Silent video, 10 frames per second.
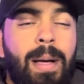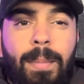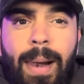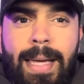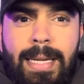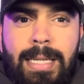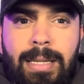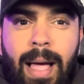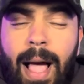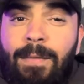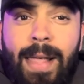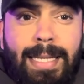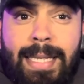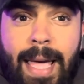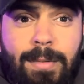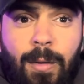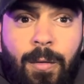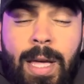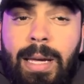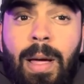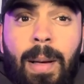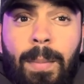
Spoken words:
Players have less time to think.